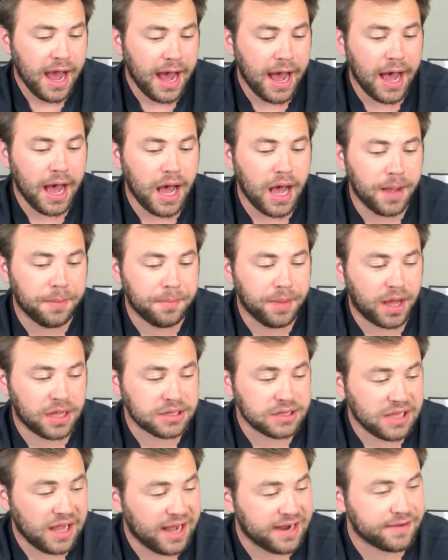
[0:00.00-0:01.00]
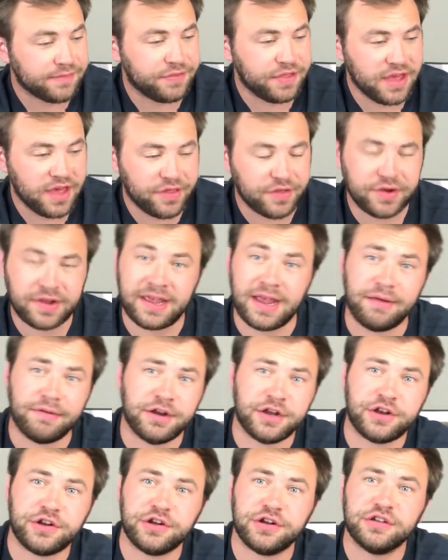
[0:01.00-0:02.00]
Um, a lot of the other
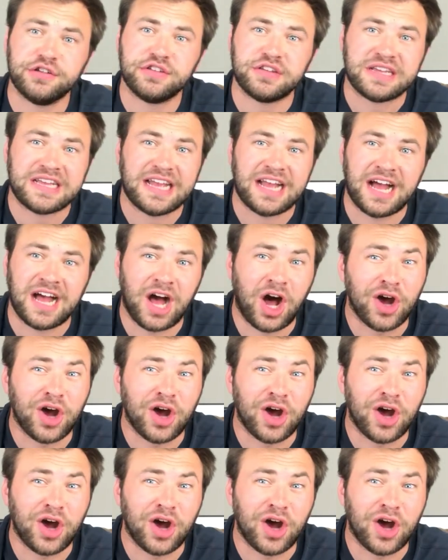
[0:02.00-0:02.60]
characters, it, eh,